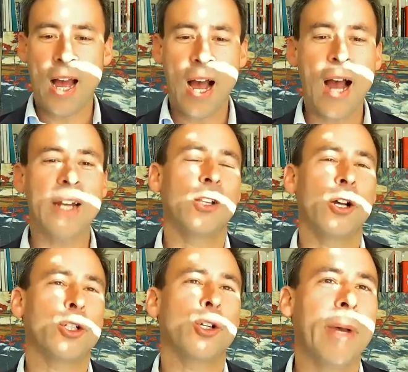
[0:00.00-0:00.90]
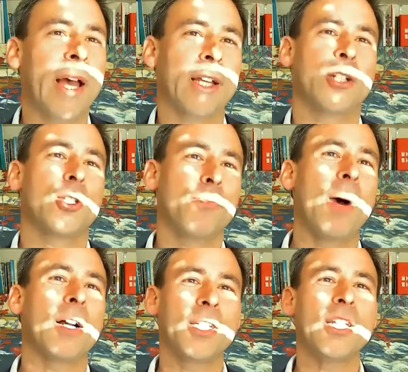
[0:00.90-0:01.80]
ideological baggage
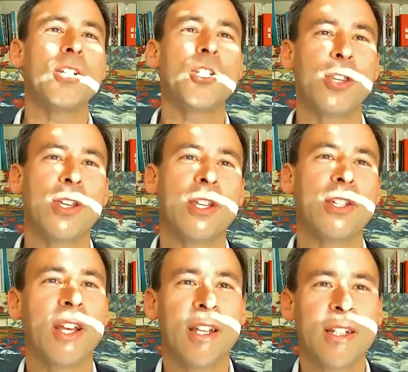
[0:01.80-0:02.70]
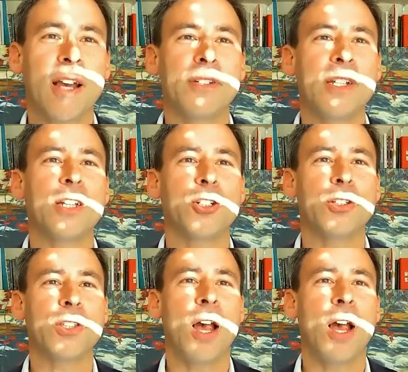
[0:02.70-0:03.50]
smuggled into these definitions.